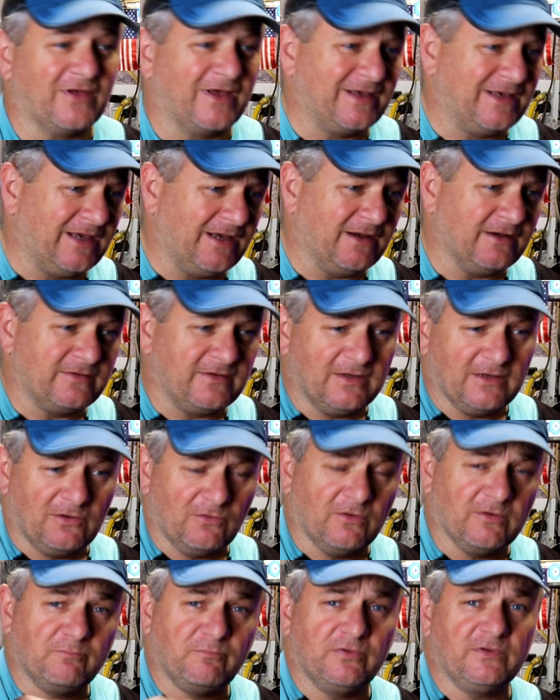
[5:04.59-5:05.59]
I guarantee,
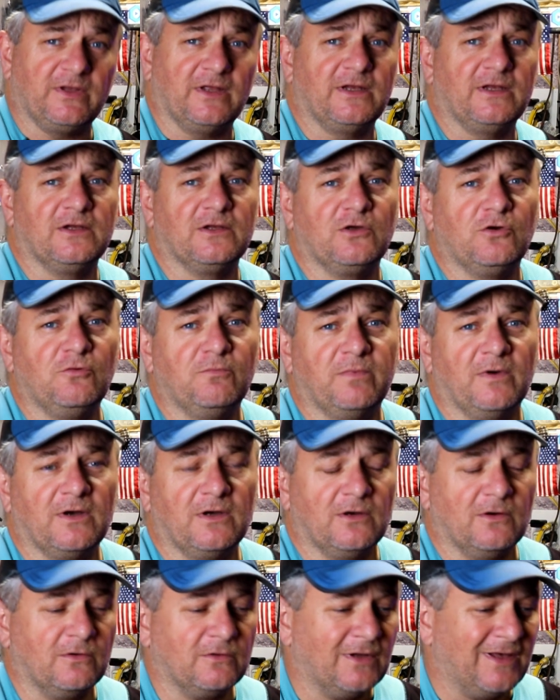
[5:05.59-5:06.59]
go ahead and put that in the coupon
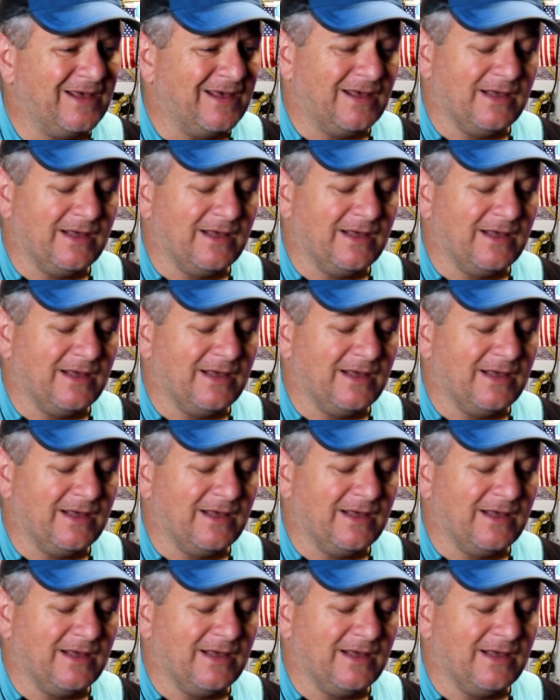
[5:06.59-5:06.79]
code.